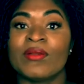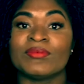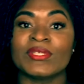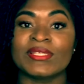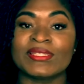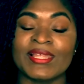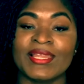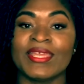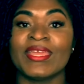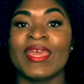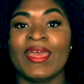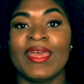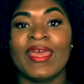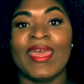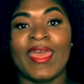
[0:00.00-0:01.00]
I'm just telling,
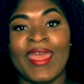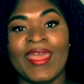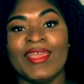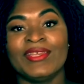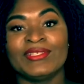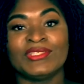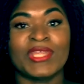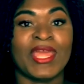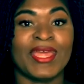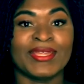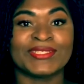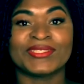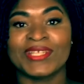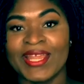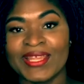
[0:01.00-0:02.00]
hey,
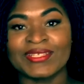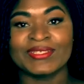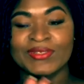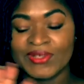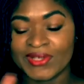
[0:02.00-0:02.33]
cześć, cześć,